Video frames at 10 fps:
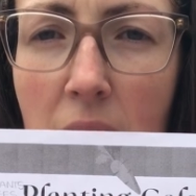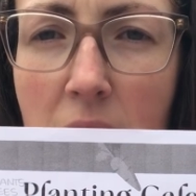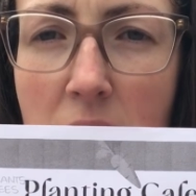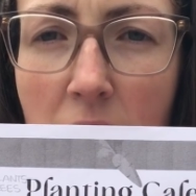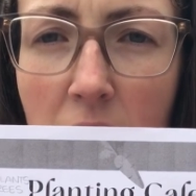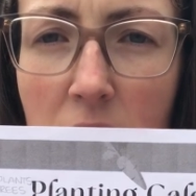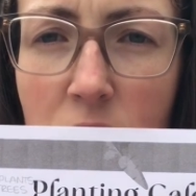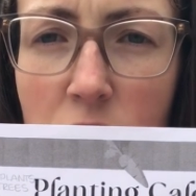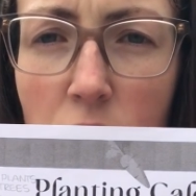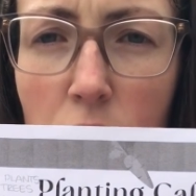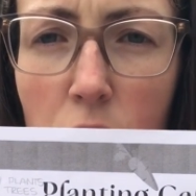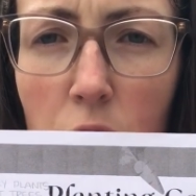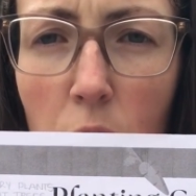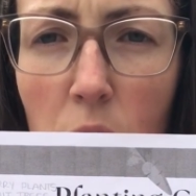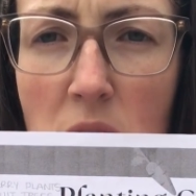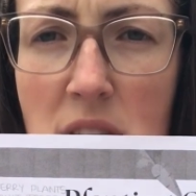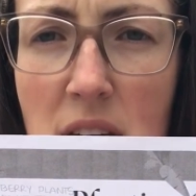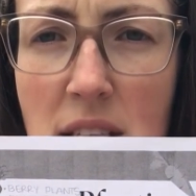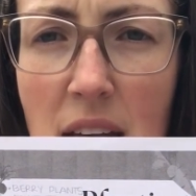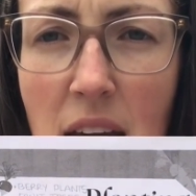in the -2, 4,
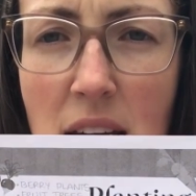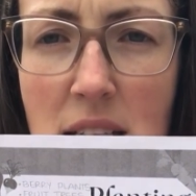6, 8,